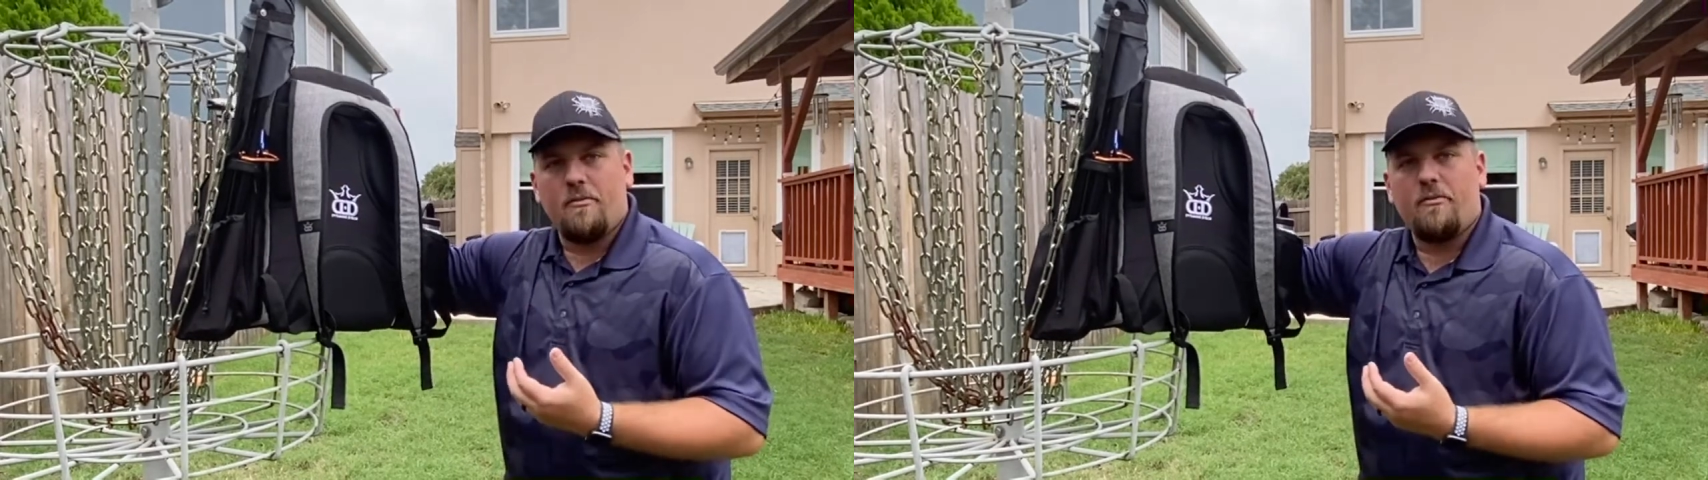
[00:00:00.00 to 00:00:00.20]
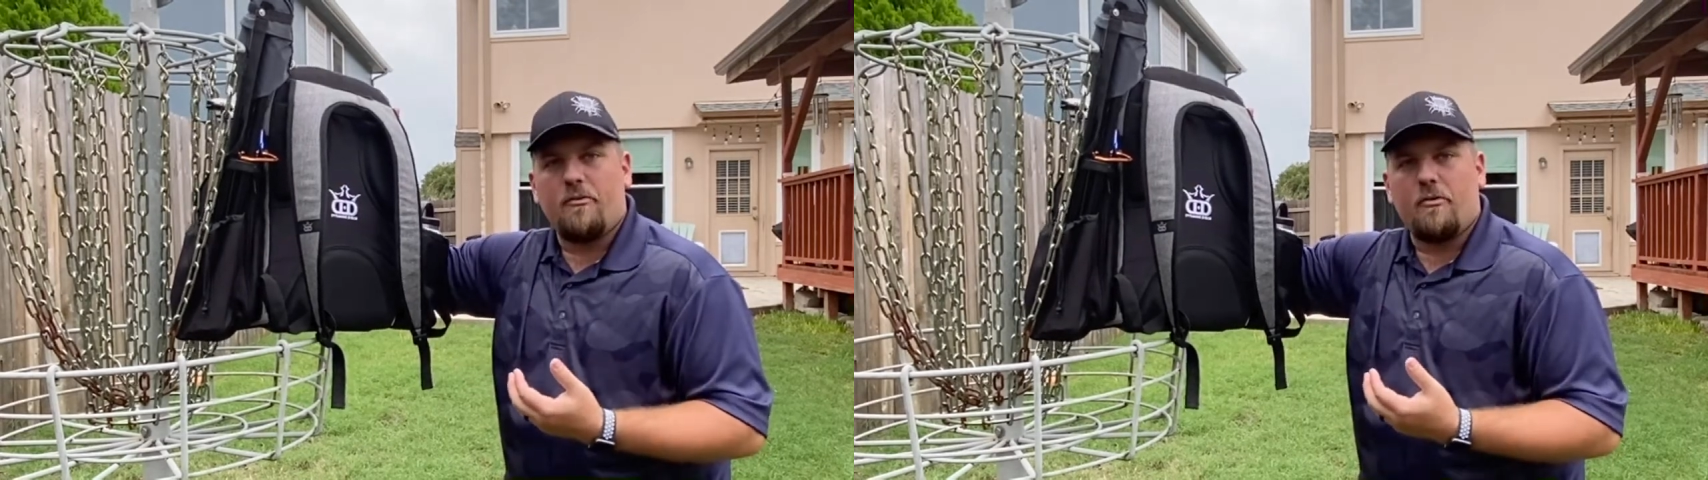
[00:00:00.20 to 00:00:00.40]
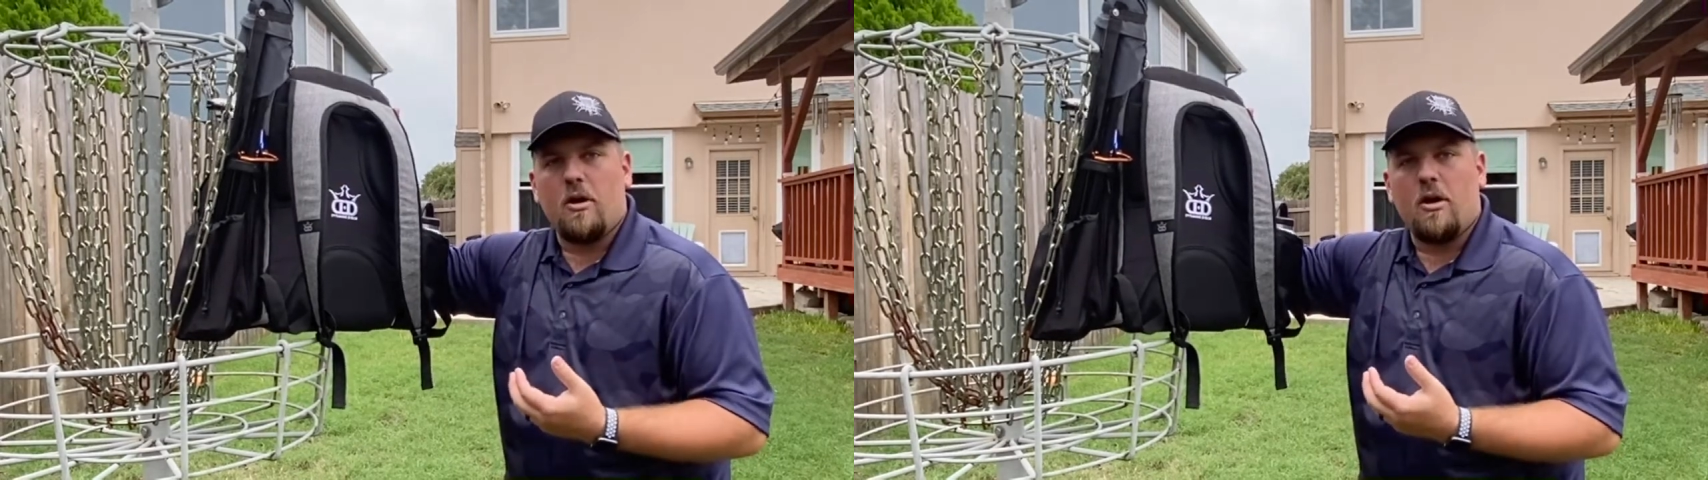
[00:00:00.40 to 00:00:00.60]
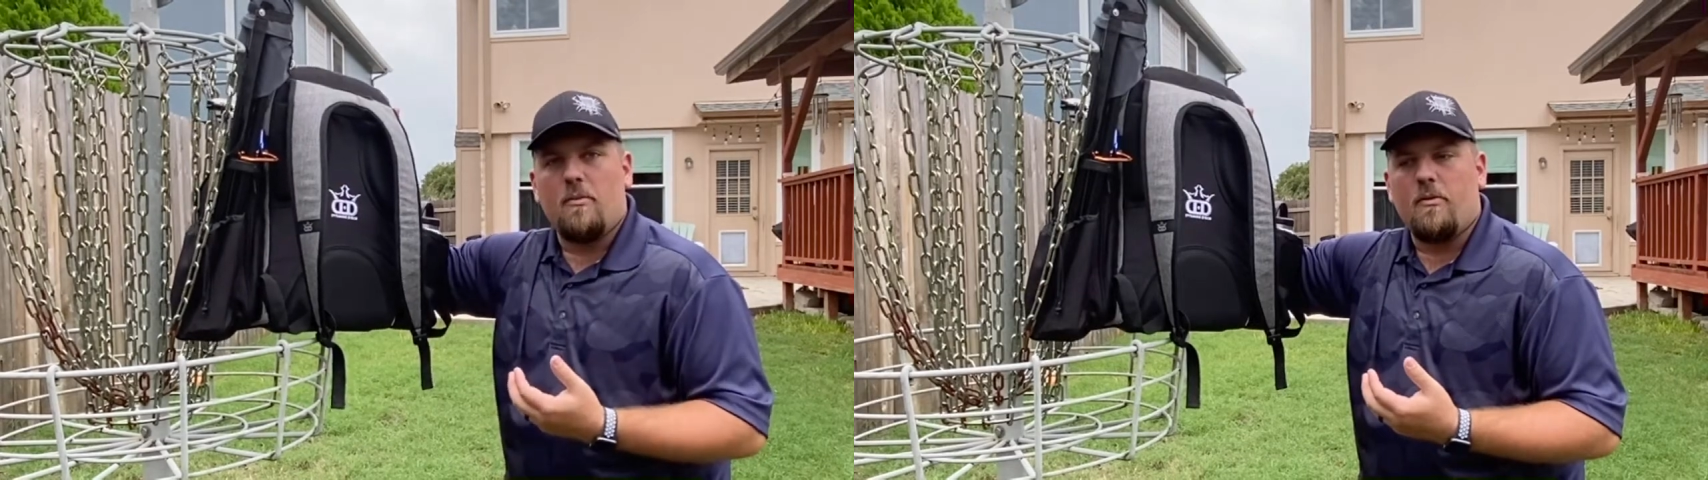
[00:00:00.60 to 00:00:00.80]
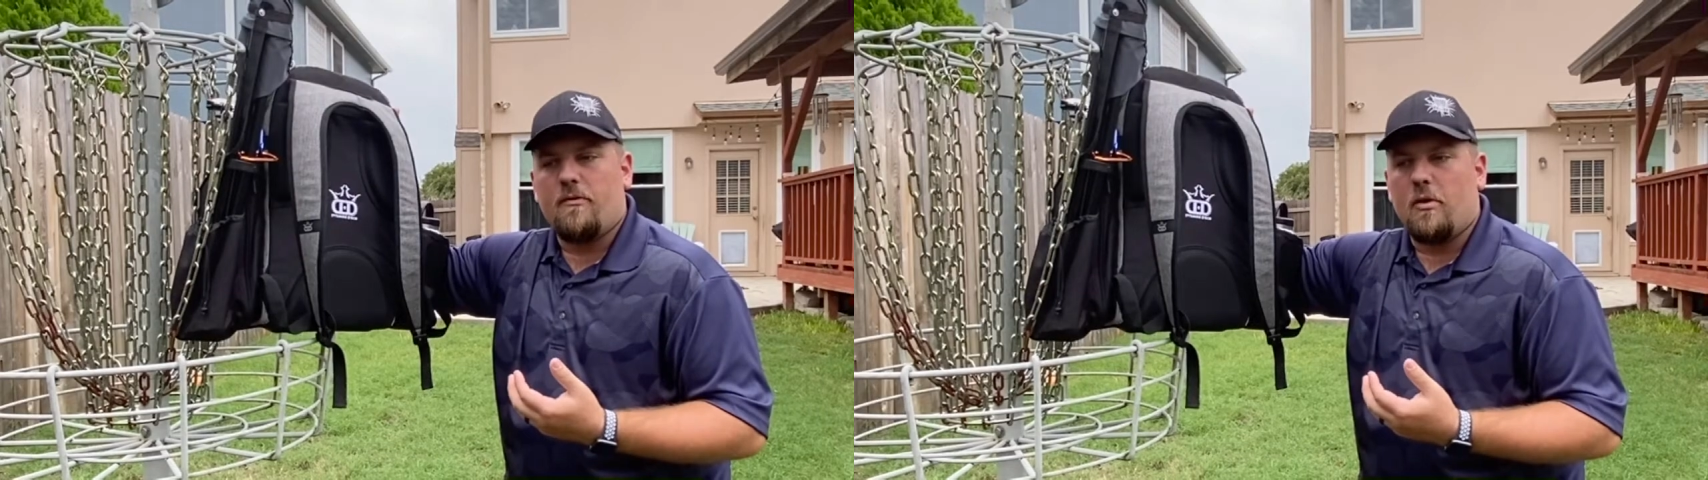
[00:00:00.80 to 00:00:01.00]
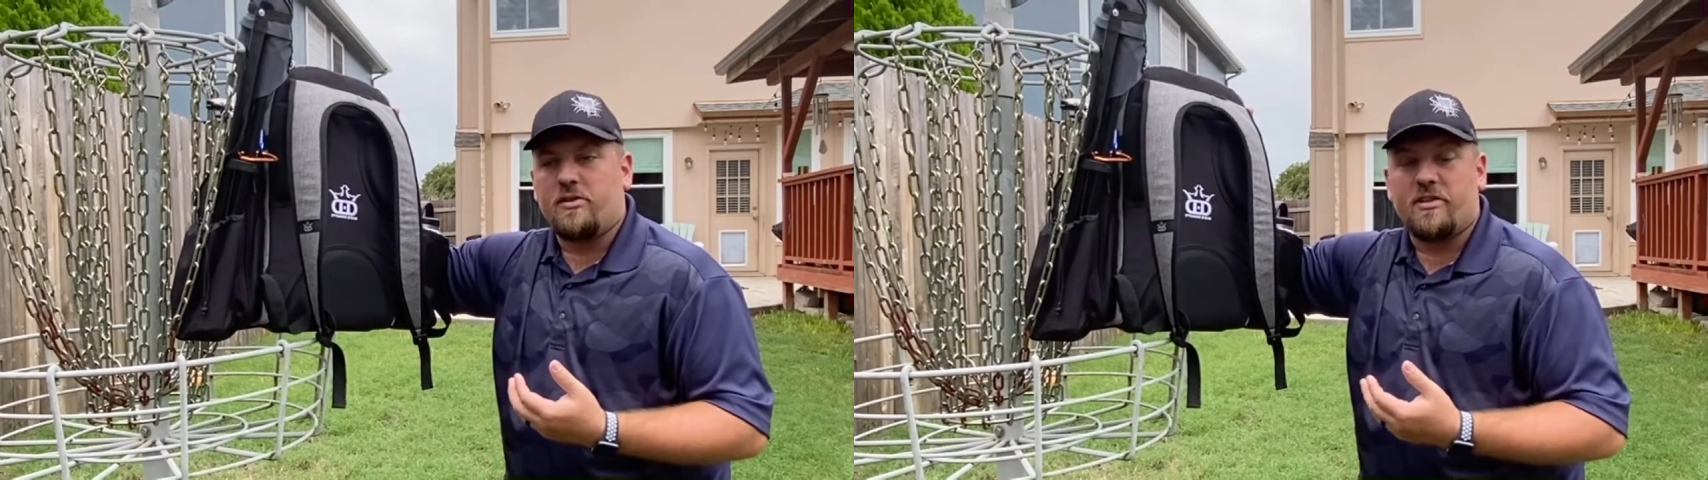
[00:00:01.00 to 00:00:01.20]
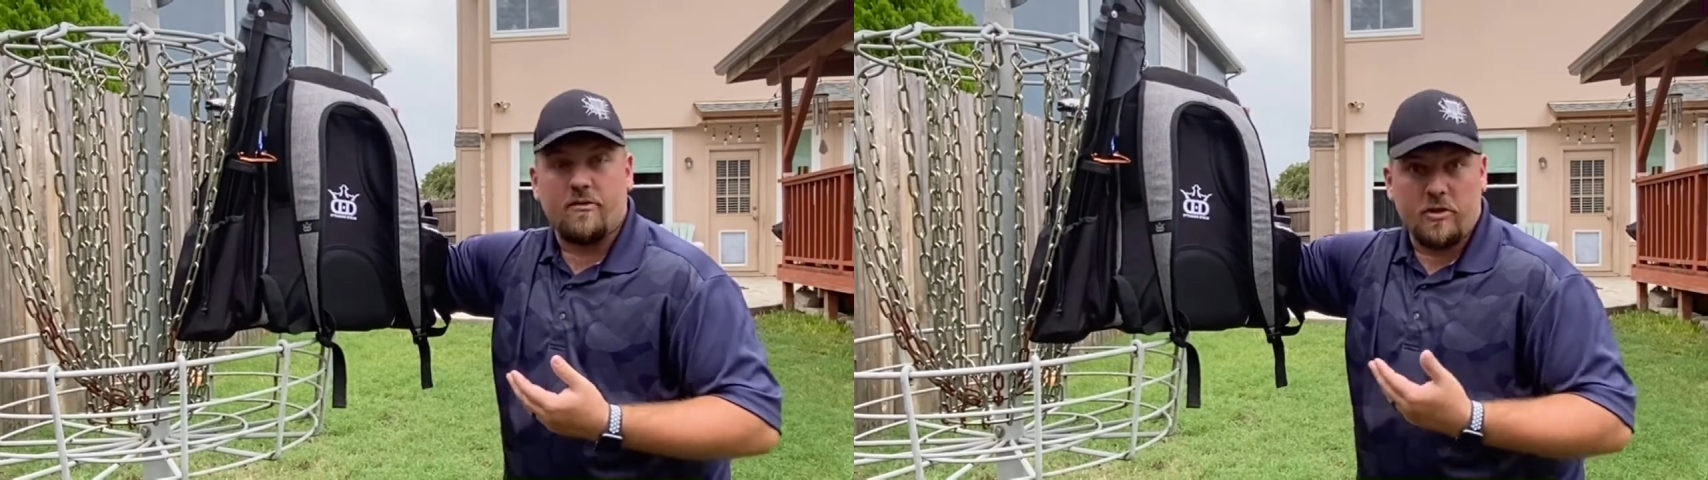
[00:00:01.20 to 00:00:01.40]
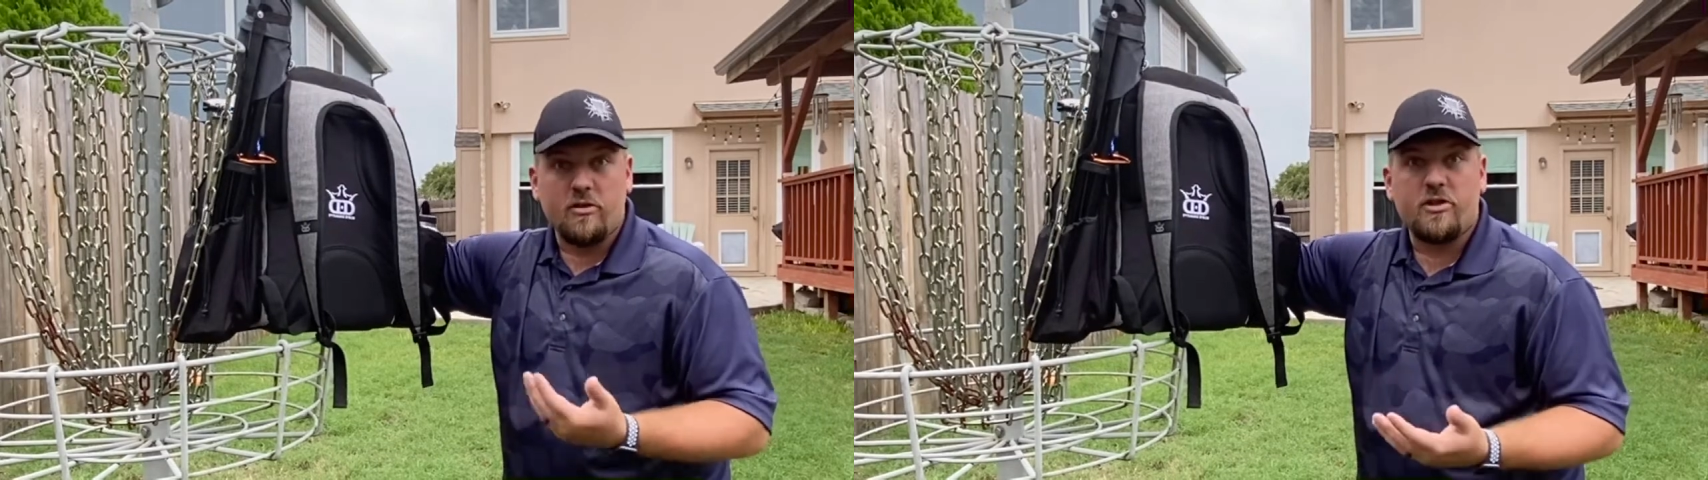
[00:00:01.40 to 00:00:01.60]
from folks that have
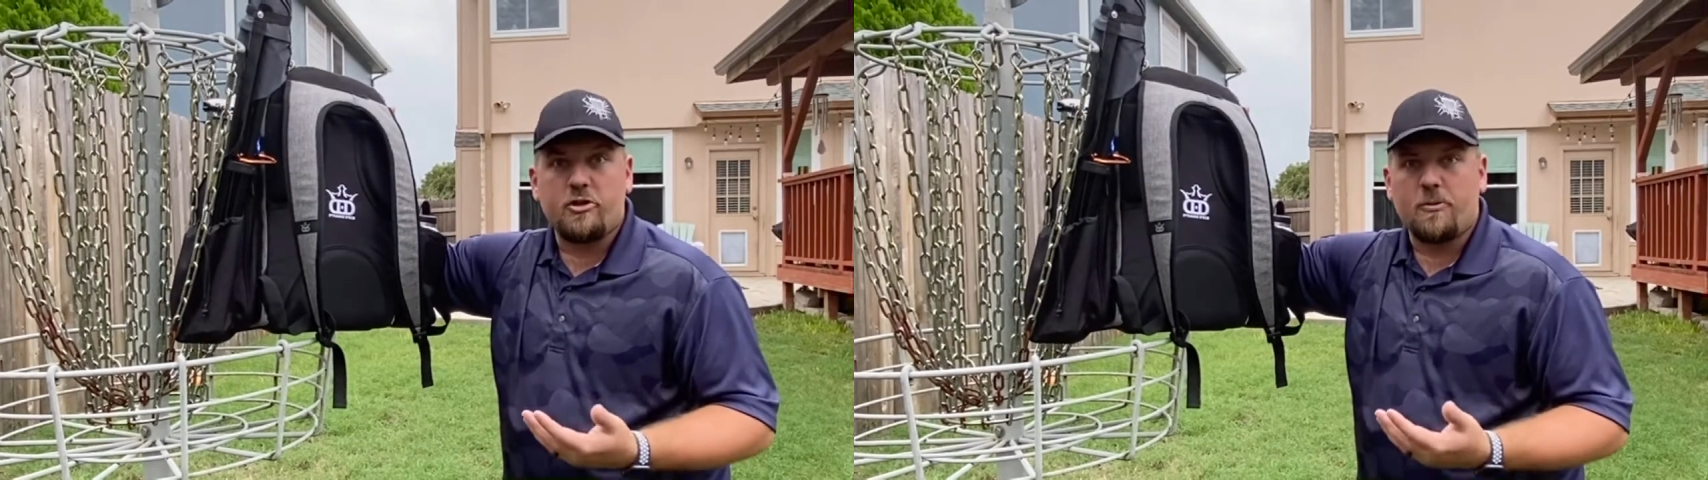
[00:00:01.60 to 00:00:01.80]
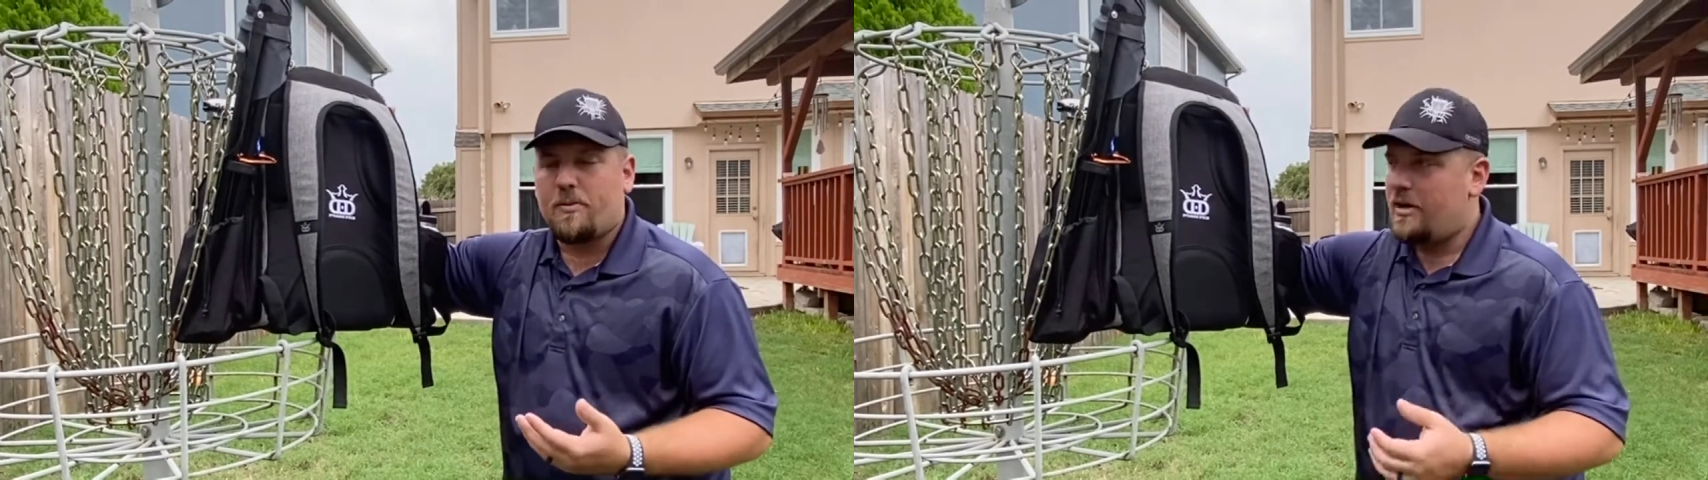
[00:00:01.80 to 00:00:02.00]
used the Trooper,